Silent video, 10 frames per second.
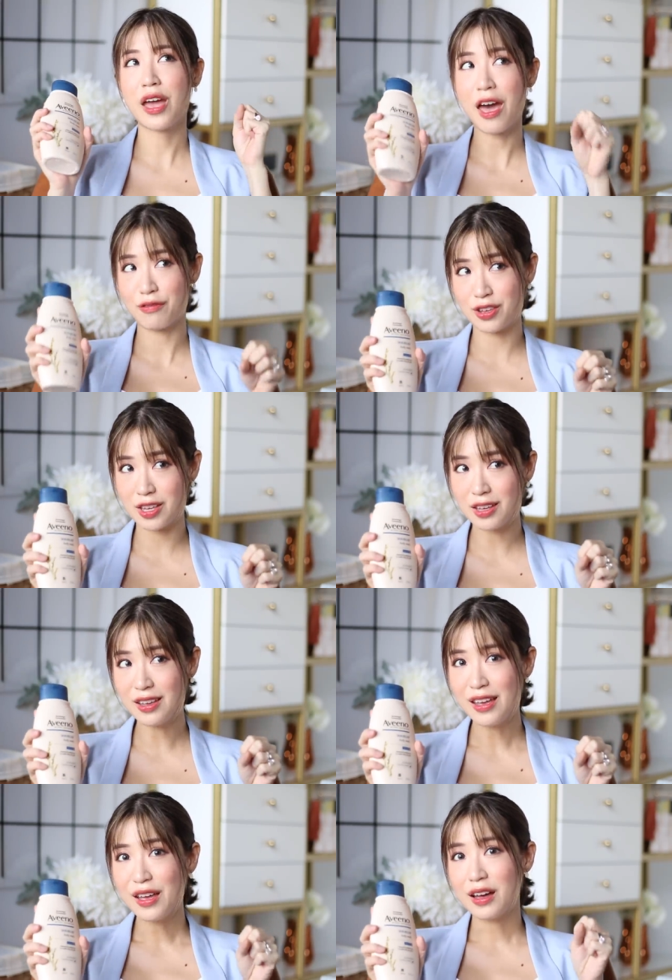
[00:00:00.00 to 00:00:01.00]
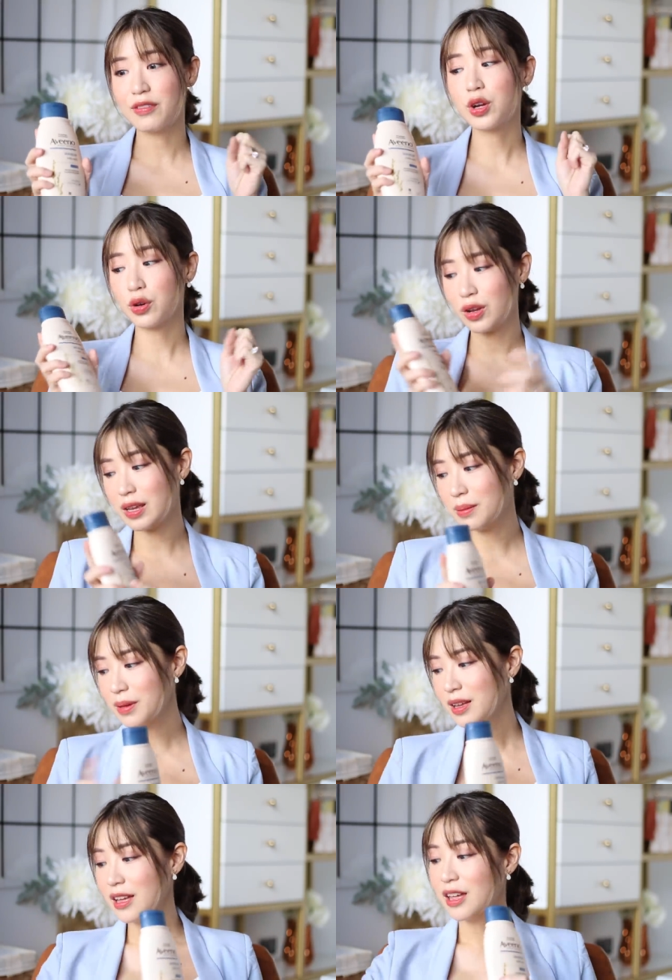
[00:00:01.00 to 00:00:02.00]
heavy of a
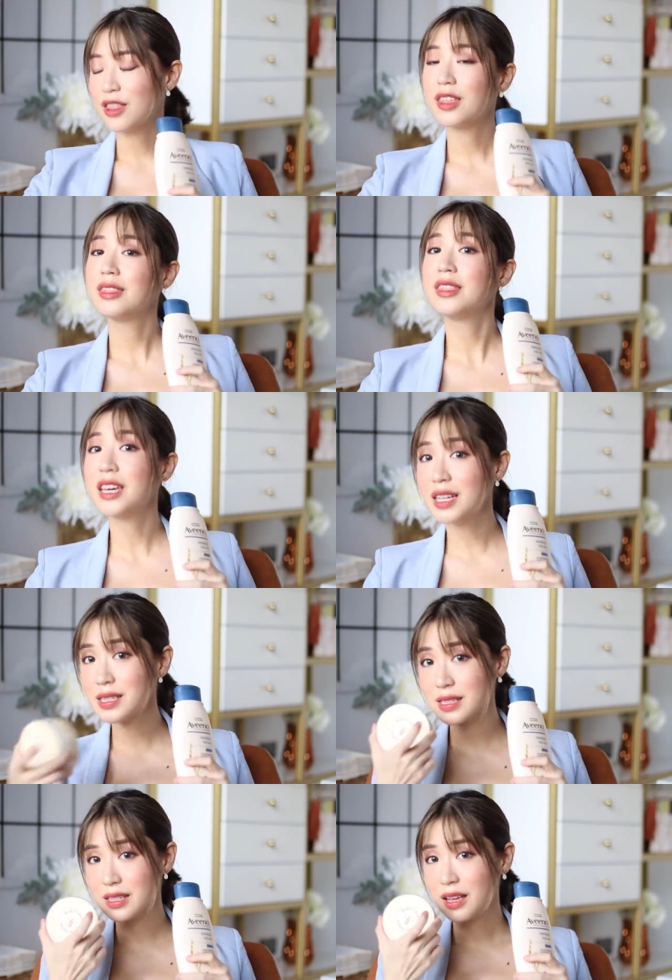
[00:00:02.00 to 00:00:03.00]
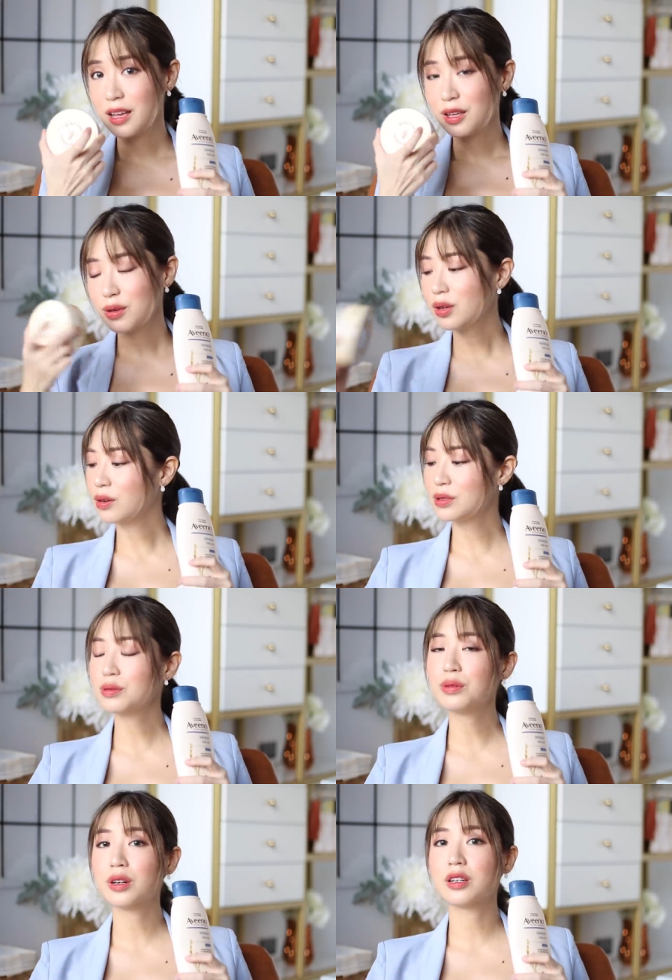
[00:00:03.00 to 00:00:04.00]
cream, then this You can
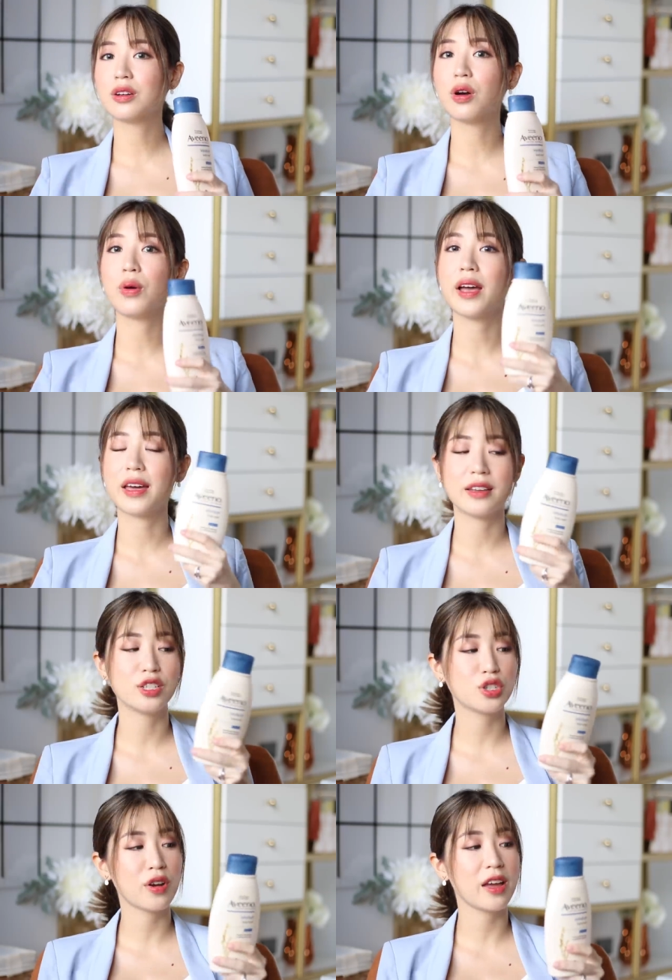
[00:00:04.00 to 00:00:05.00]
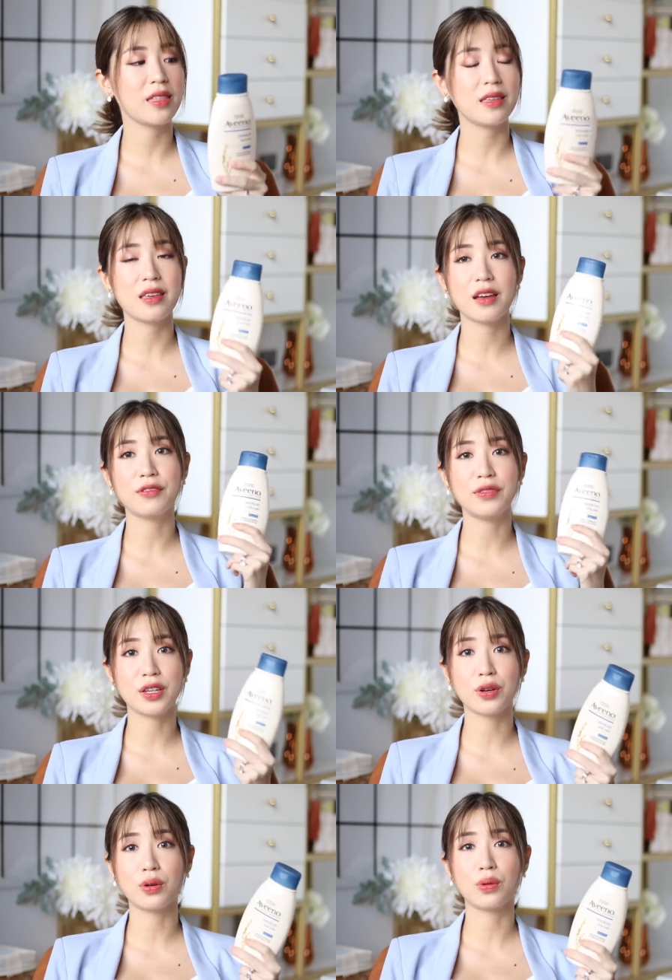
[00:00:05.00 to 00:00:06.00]
also go ahead and try the
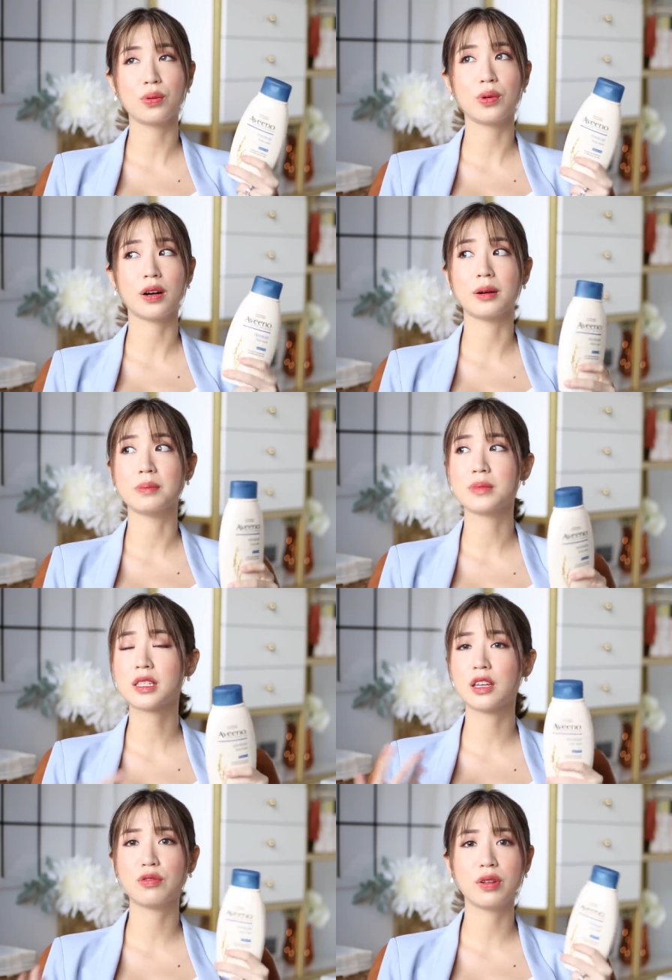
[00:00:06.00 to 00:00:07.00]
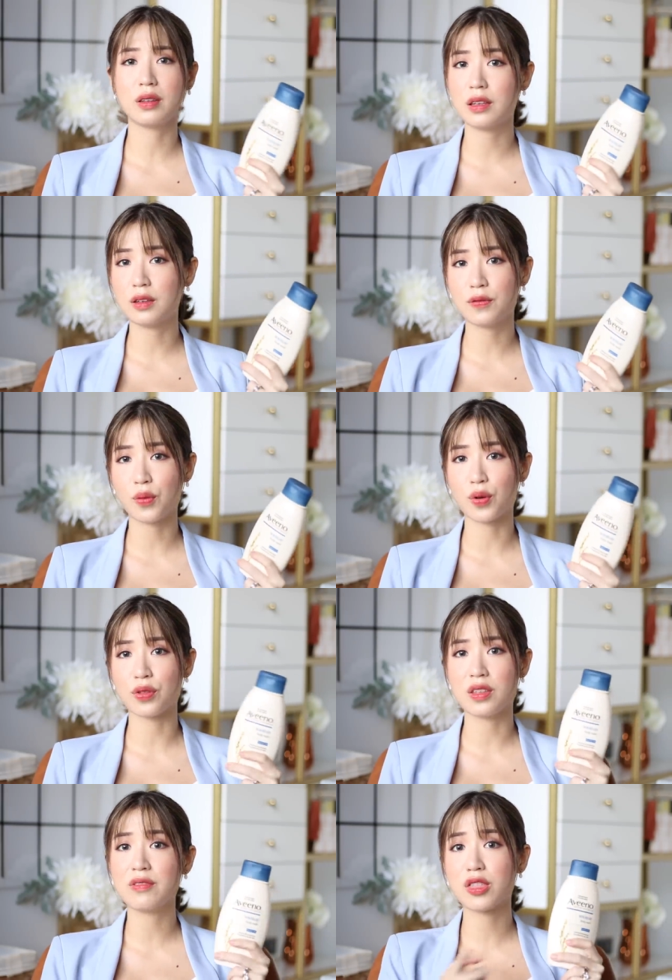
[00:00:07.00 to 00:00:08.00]
Aveeno um, Skin Relief
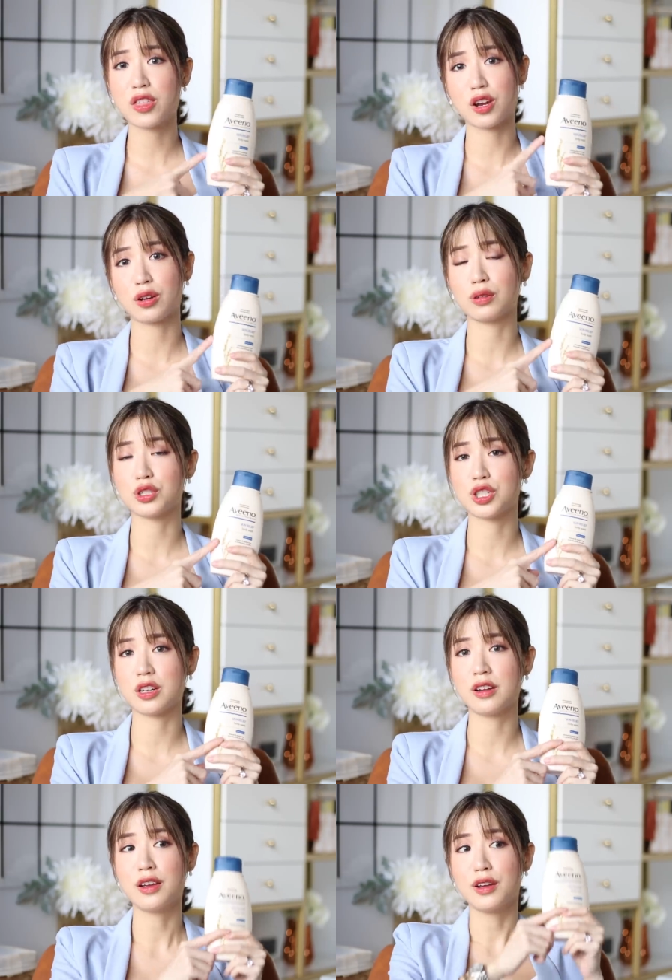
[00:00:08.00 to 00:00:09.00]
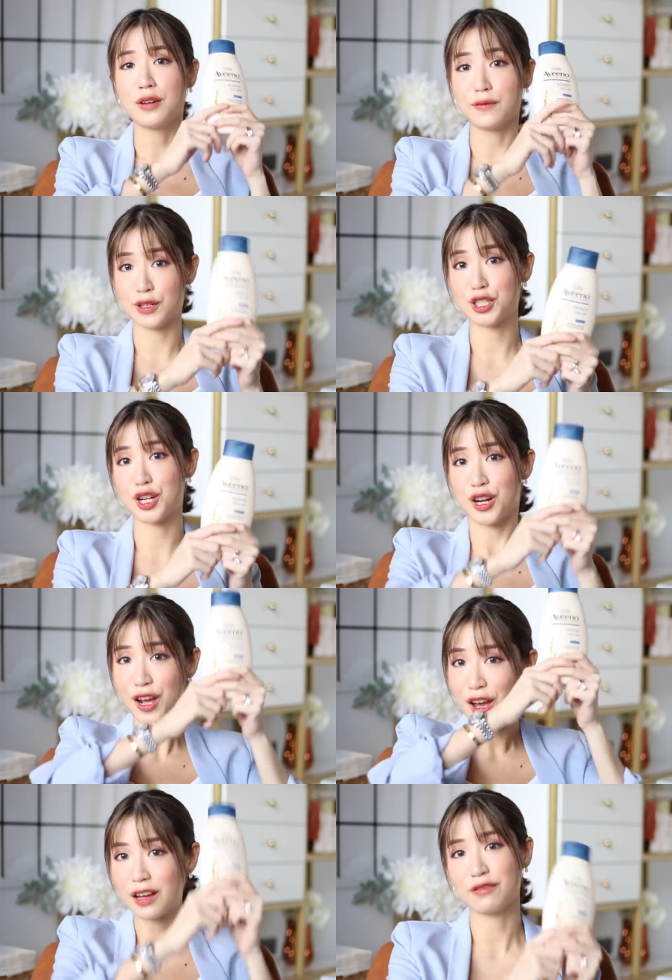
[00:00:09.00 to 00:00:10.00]
or the even thicker lotion version
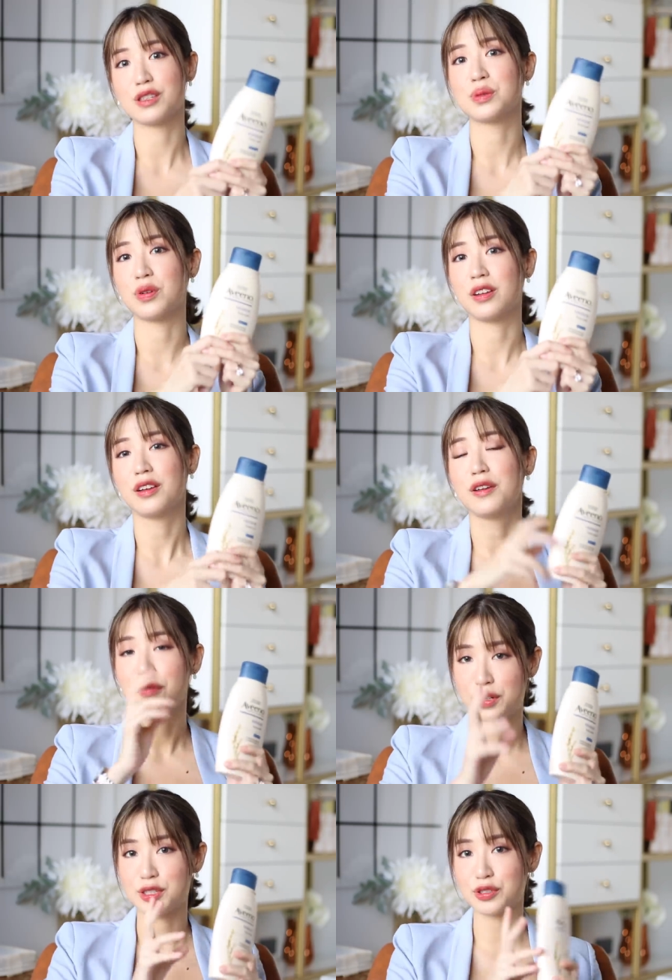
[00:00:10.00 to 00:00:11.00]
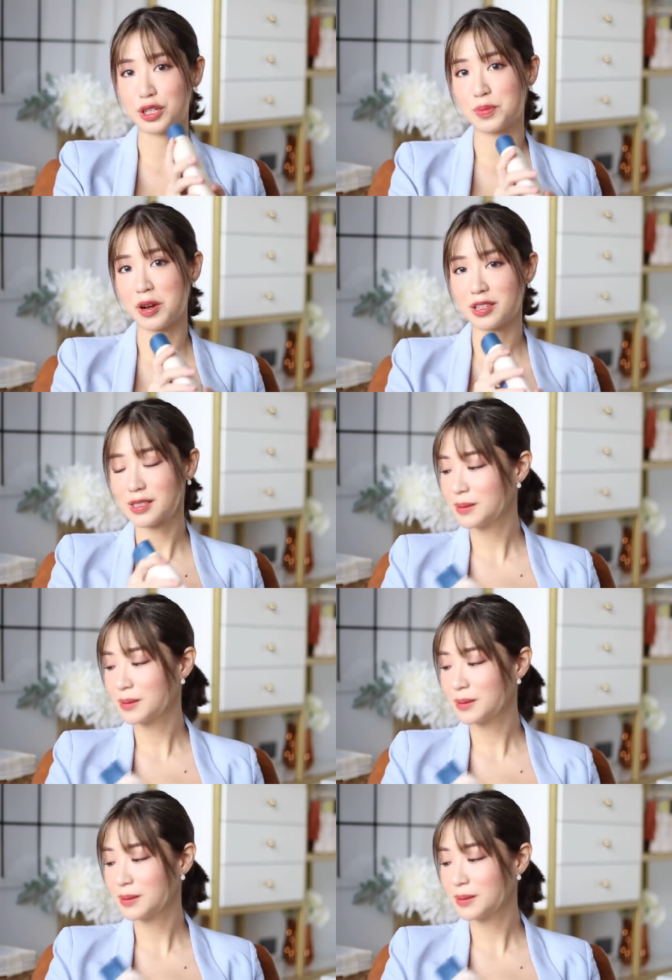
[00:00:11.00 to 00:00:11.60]
of this one for your stretch marks.